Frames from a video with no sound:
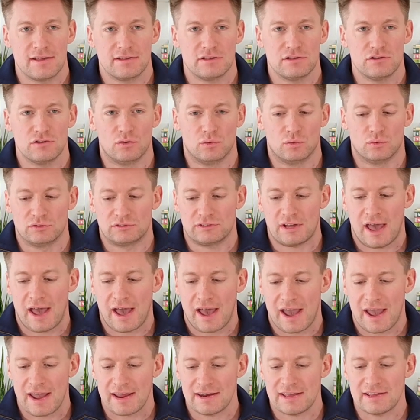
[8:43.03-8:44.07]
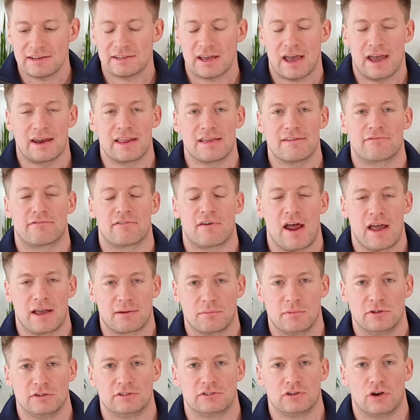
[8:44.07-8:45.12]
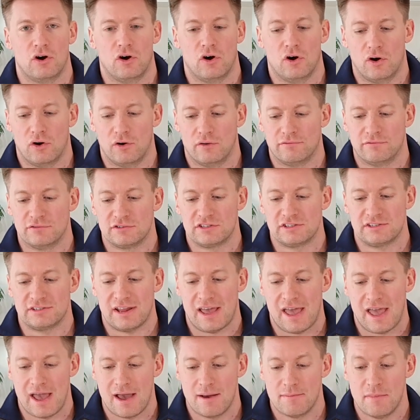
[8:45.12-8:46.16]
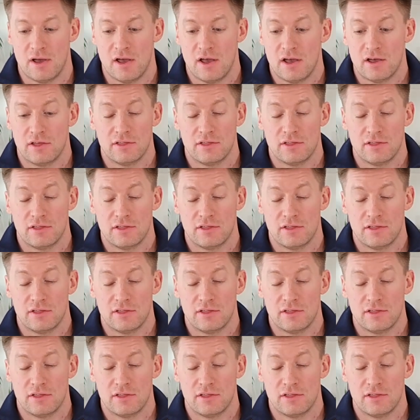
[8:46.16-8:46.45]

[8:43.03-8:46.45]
you know, tiny fragment of stem